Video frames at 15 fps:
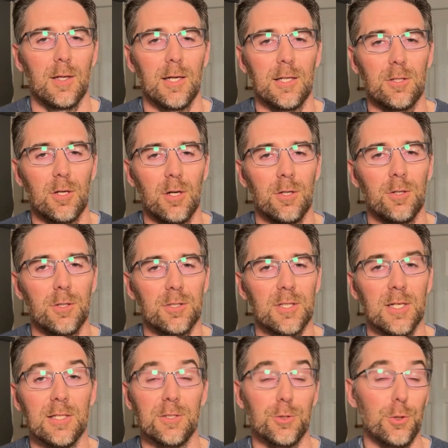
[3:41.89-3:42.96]
It
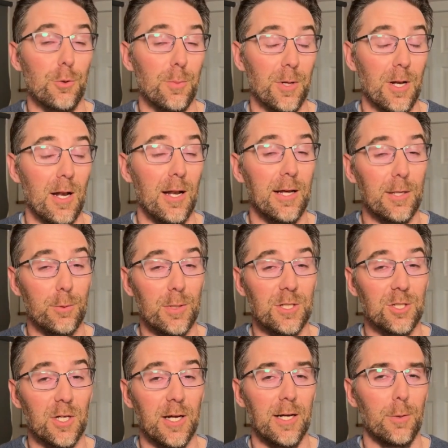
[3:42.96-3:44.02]
understands human
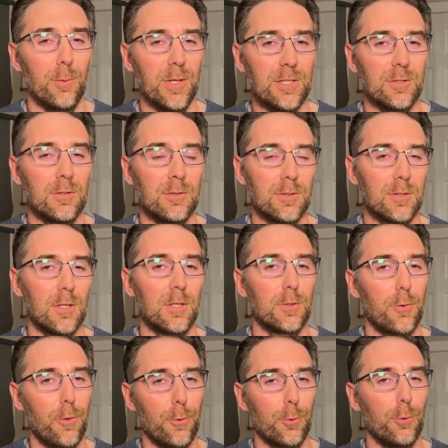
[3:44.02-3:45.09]
language and reasons
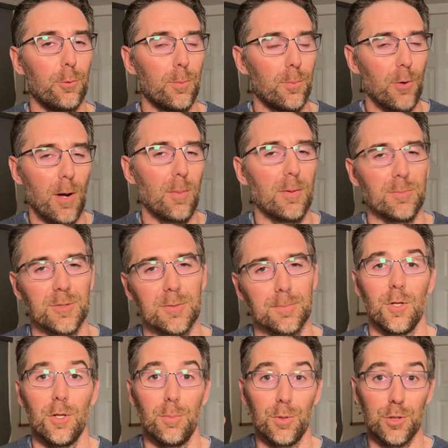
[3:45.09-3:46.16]
through problems.
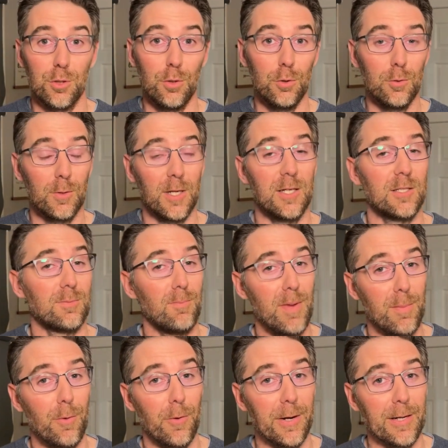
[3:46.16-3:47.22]
Number 2 is
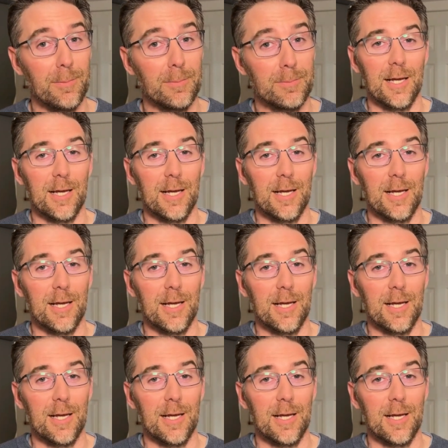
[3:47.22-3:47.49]
memory.